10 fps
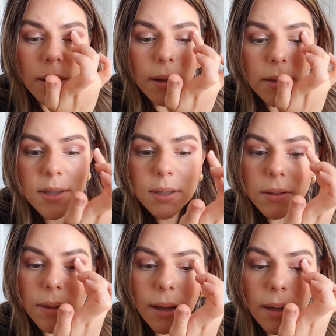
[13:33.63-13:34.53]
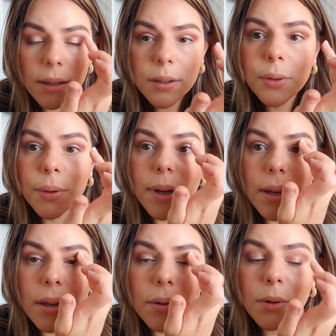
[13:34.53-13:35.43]
It's still like, you know, a
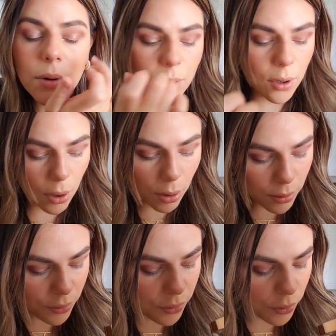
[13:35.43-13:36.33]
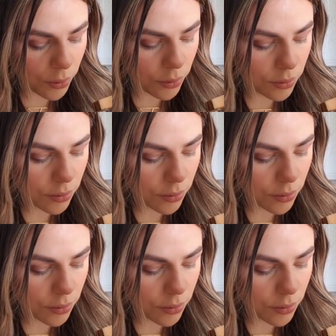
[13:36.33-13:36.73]
little colorful,